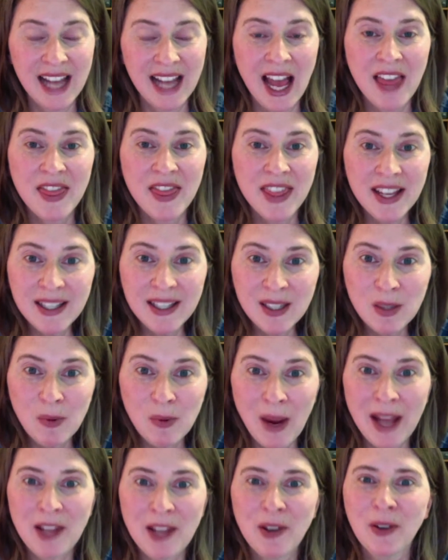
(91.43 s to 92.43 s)
And this
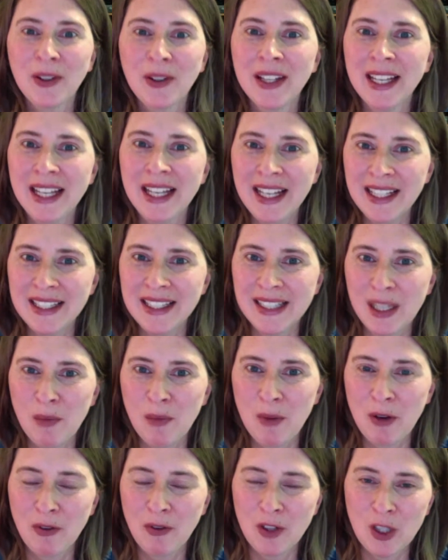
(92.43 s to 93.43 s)
way your kids can
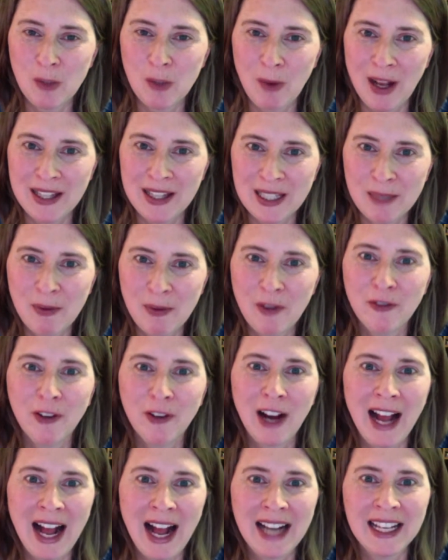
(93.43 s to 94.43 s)
be responsible for
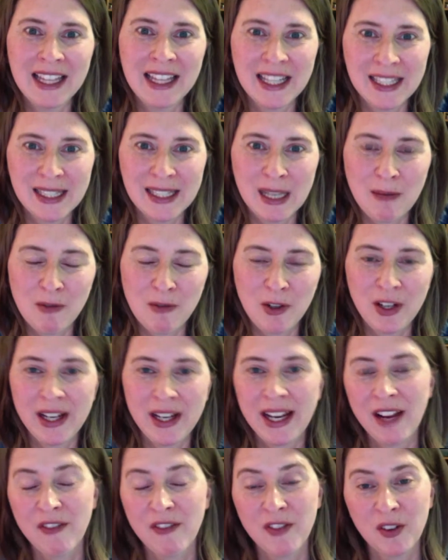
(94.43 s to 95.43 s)
adding the
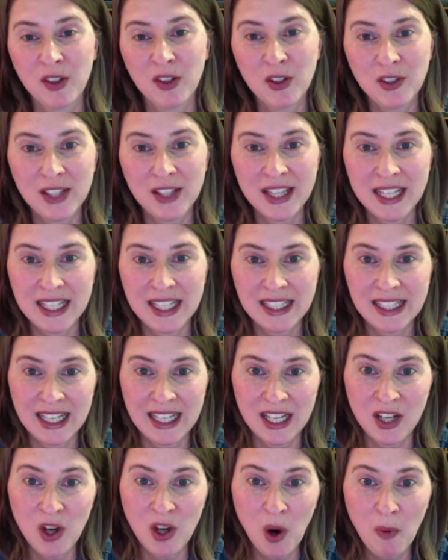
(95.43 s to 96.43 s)
summary if they're using these
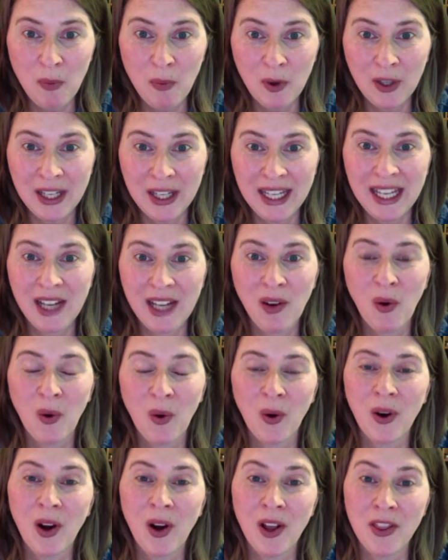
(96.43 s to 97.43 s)
in notebooking
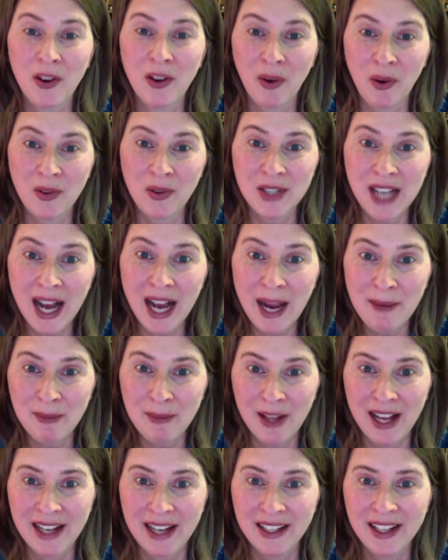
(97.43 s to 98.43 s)
or on their own
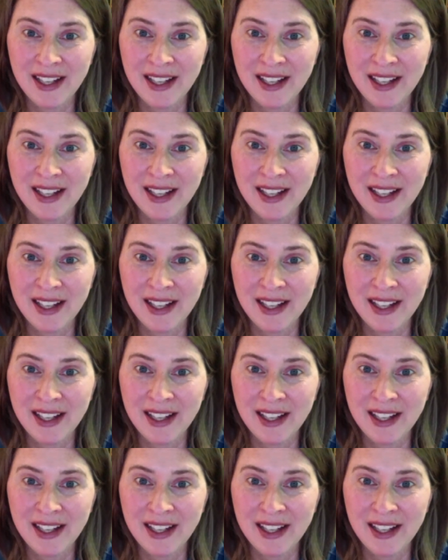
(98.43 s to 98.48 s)
timeline.